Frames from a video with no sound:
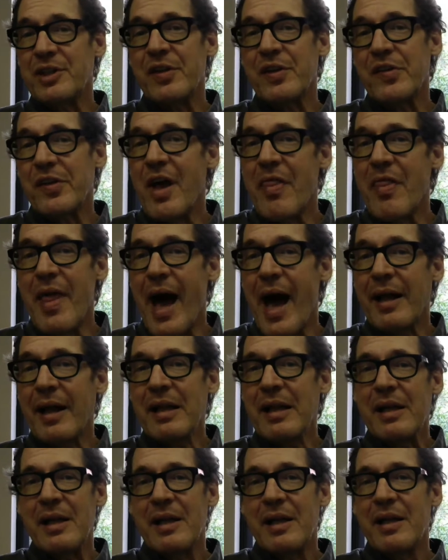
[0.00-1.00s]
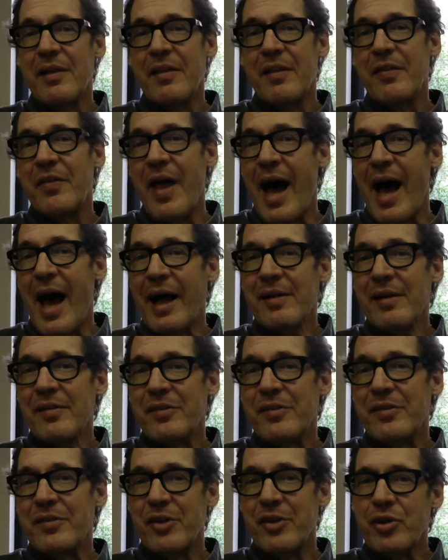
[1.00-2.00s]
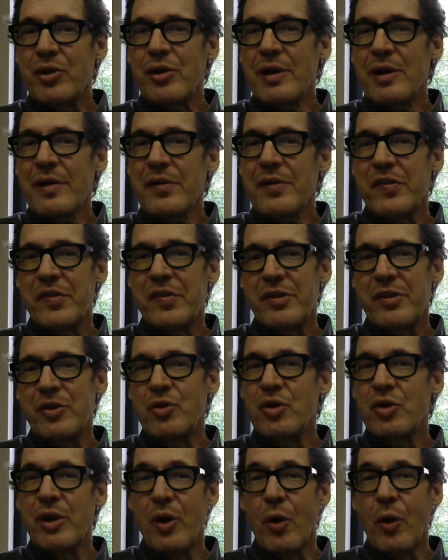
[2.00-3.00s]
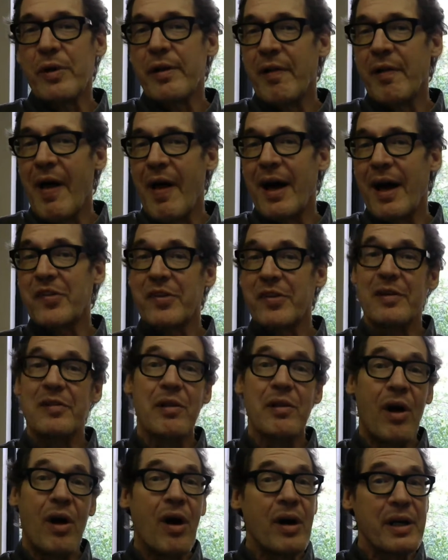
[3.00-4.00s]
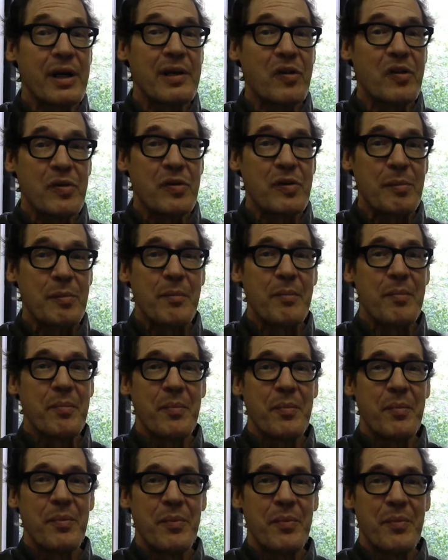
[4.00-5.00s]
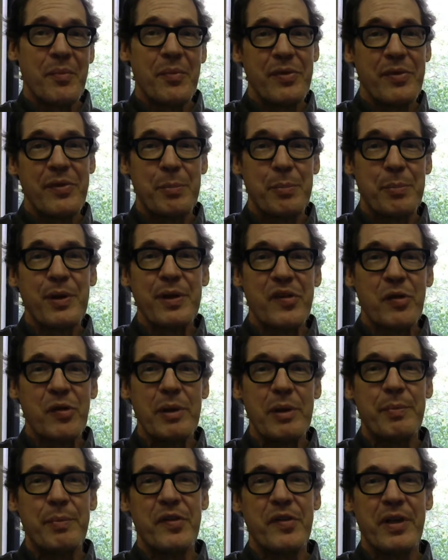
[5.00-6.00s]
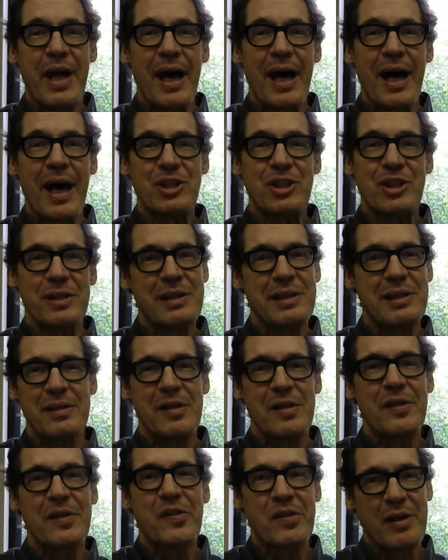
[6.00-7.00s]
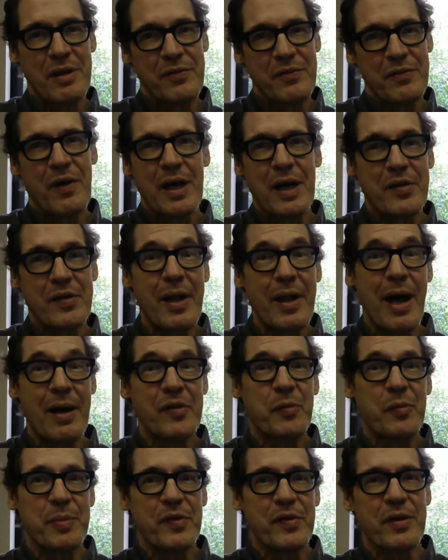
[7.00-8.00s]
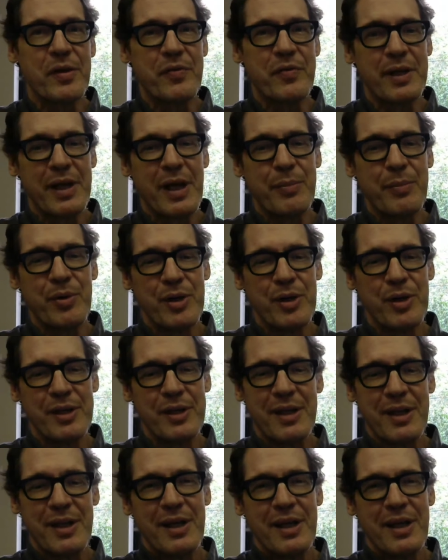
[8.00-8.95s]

I just said, that deterrence usually only lasts as long as the police sweep is in action and it's confined to that specific neighborhood.